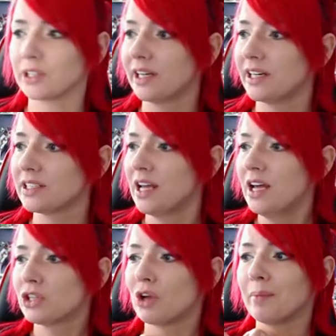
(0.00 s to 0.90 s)
list.
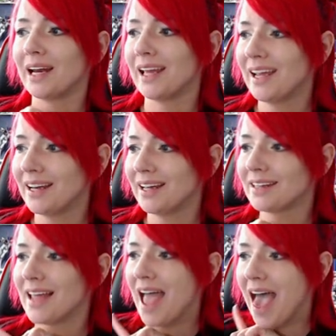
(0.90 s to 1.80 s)
So I'm gonna hit it
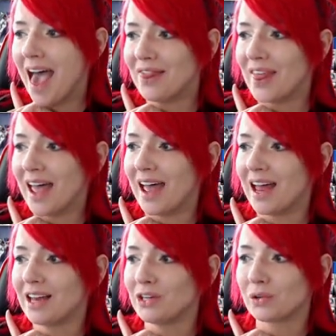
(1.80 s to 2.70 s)
and
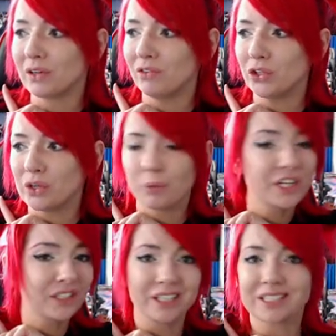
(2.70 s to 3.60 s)
then you can view your
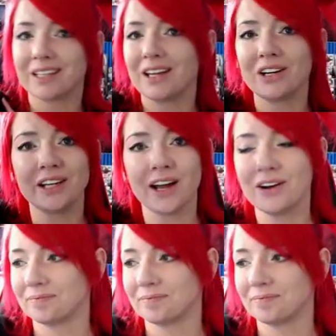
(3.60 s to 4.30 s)
wish list and there you go.